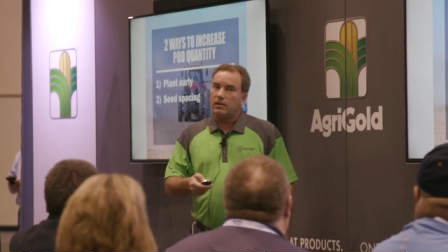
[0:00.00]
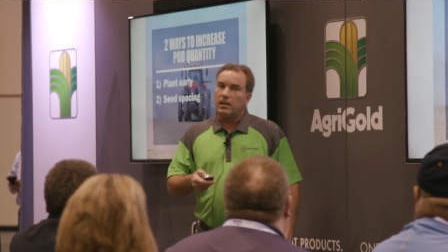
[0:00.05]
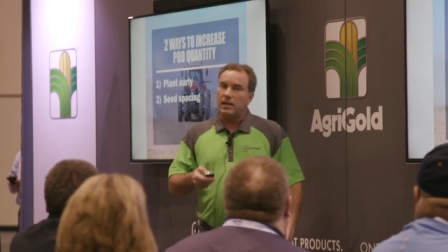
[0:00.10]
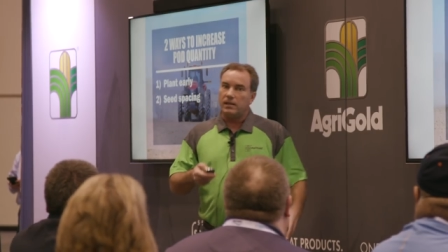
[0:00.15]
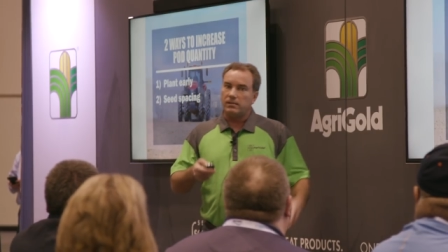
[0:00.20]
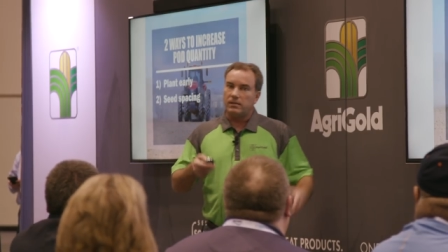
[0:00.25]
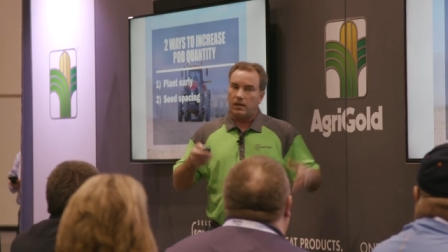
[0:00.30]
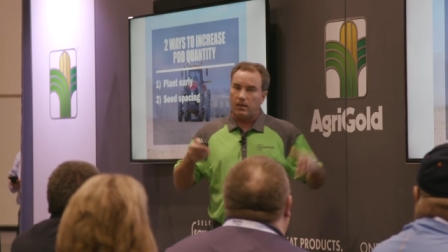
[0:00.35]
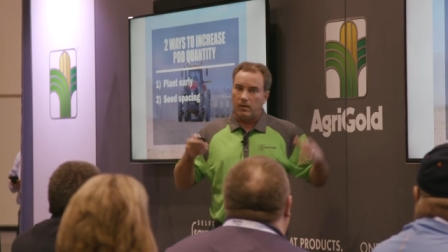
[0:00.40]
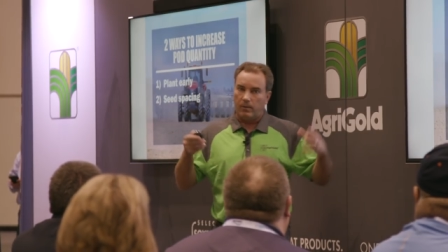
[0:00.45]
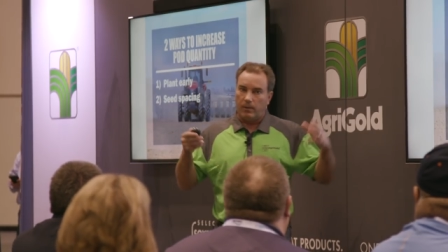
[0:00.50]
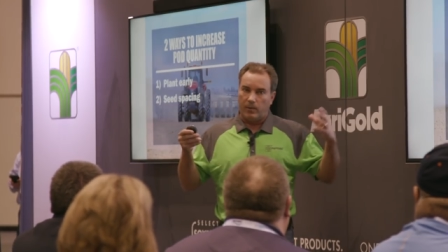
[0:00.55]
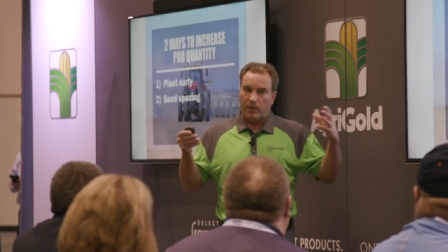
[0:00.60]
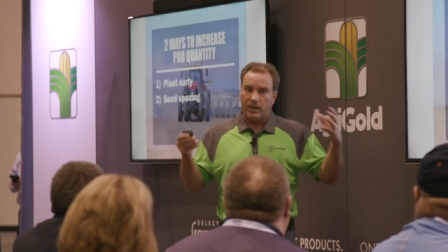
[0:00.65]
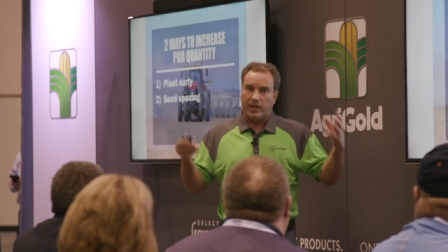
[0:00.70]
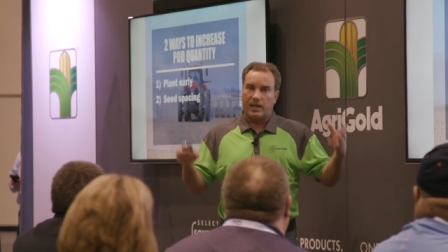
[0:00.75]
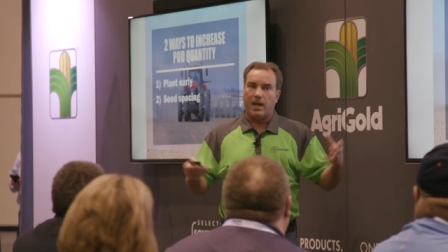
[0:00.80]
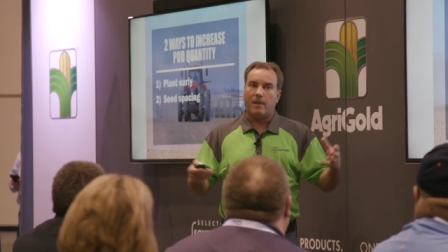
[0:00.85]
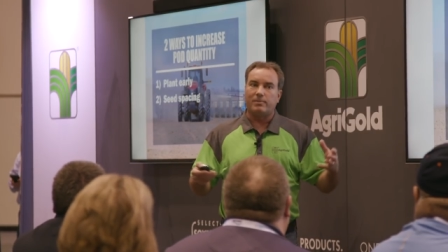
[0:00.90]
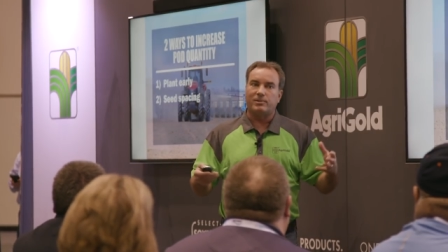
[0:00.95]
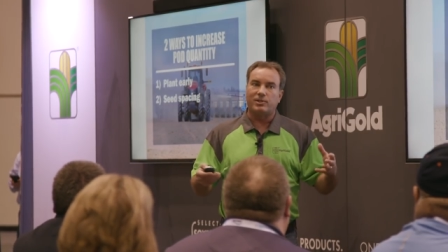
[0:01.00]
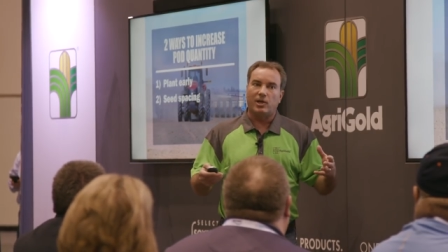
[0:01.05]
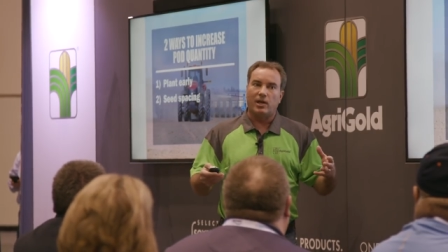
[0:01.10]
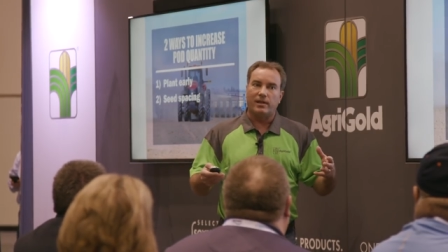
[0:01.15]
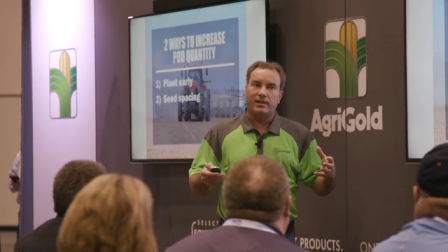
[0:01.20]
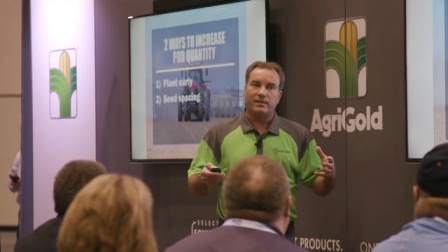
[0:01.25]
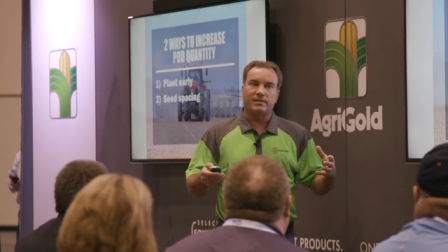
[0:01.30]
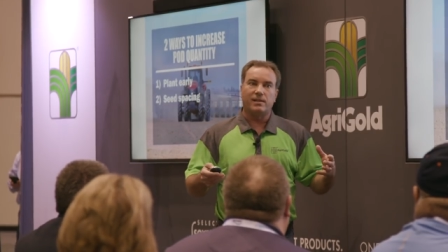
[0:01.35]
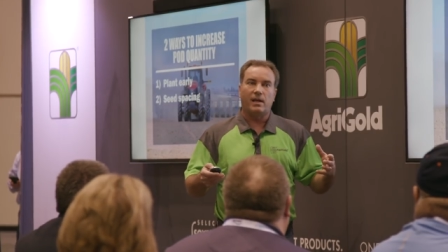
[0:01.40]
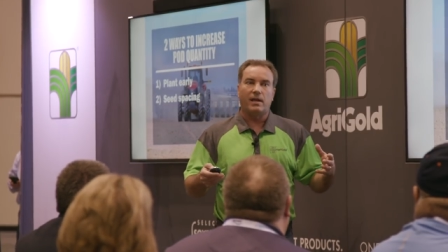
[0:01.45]
yes, I know we want to capture
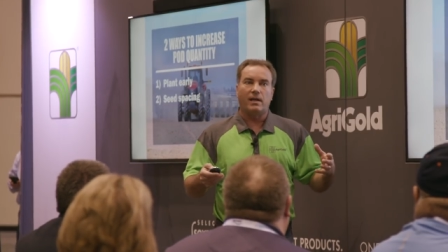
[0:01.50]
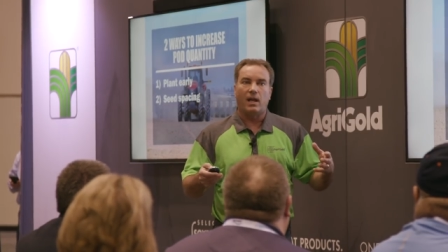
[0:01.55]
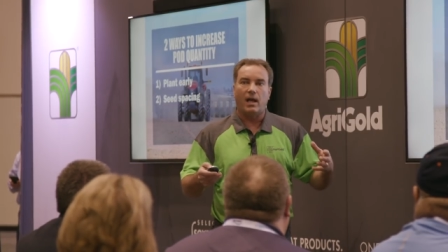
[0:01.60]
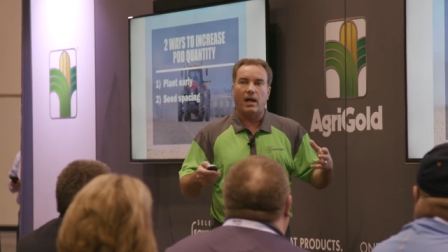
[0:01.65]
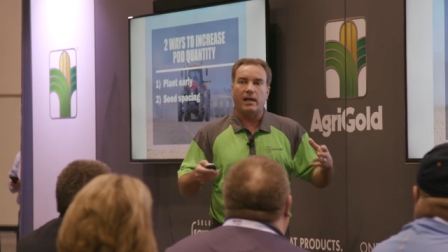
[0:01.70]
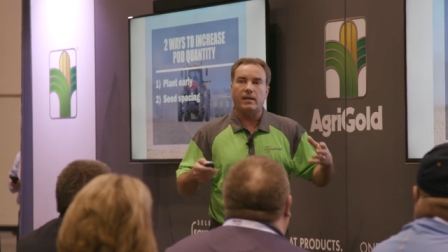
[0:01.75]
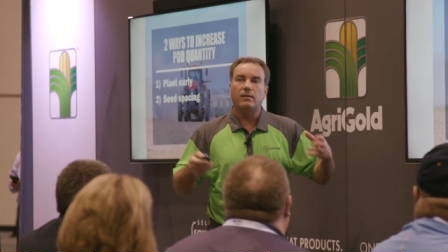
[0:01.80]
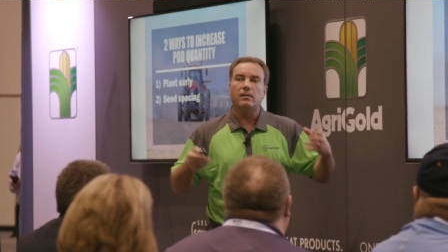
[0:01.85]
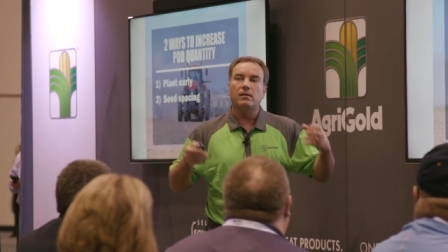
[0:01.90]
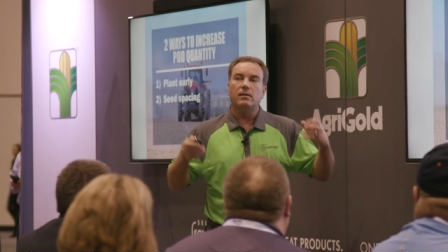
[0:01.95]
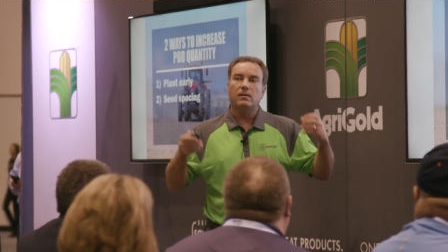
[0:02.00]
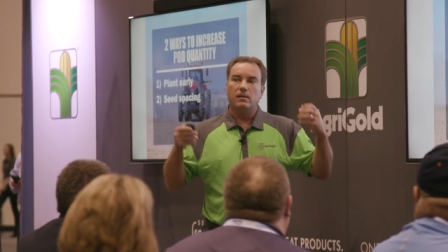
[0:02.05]
all the sunlight